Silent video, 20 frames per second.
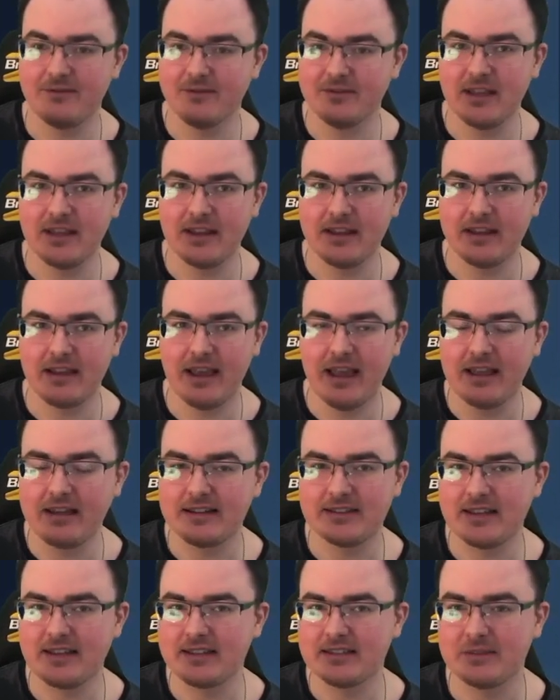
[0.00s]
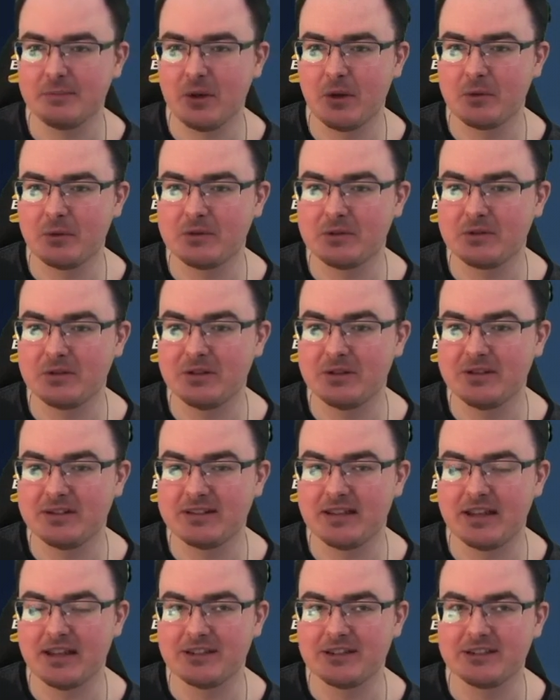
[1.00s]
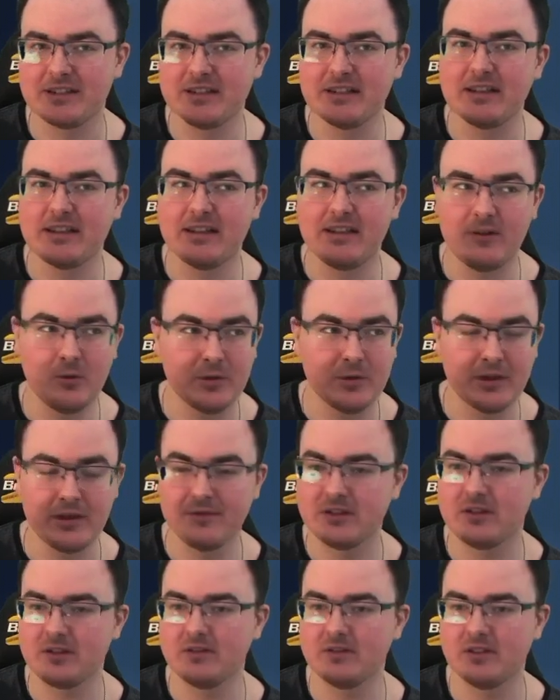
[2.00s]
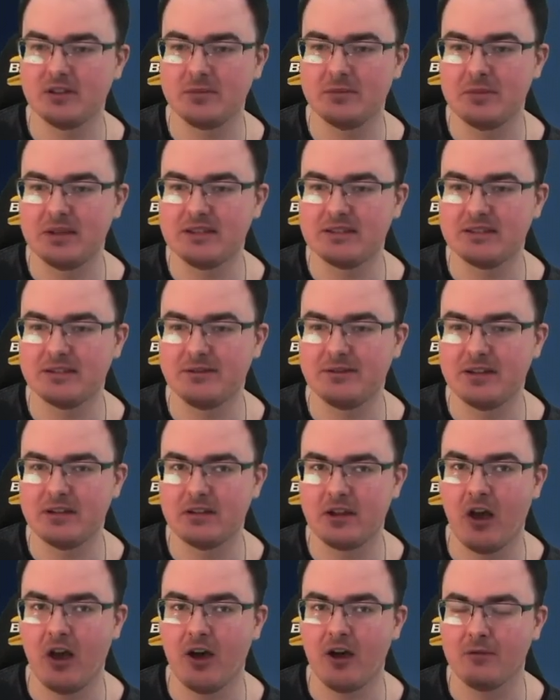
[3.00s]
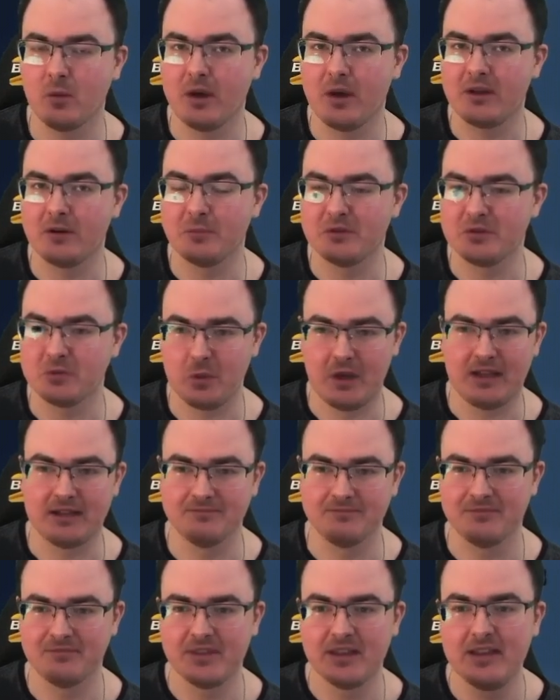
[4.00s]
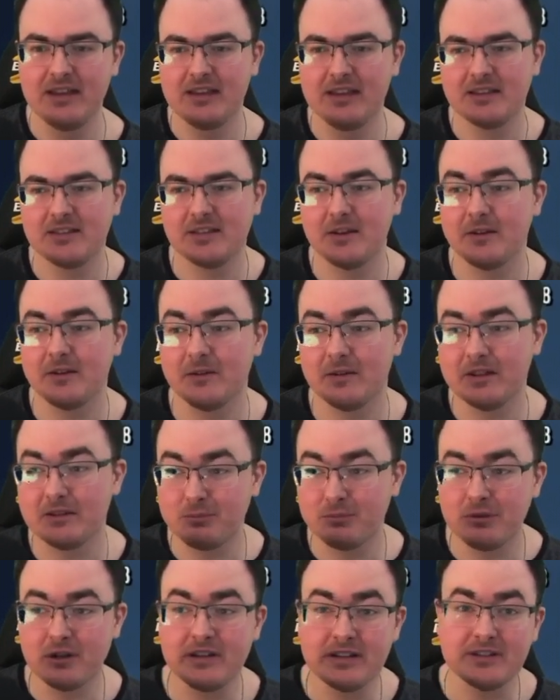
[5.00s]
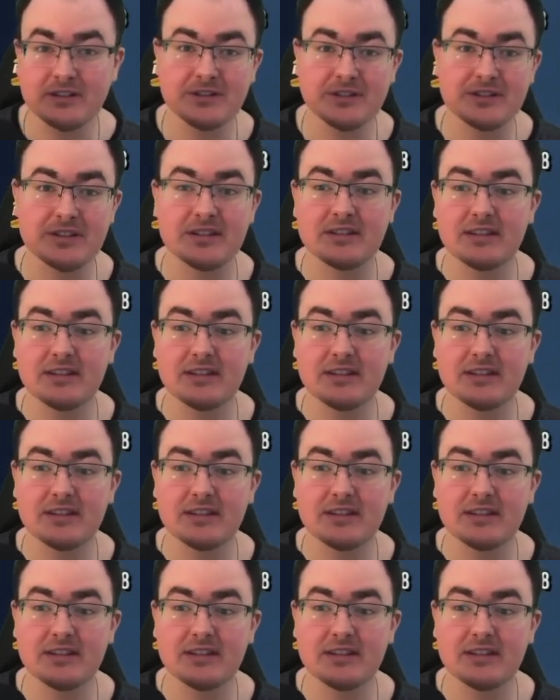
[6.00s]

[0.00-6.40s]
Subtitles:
Kanan takes a bonus turn essentially. All the other turn meters are filled halfway up as well. So it's brilliant just in the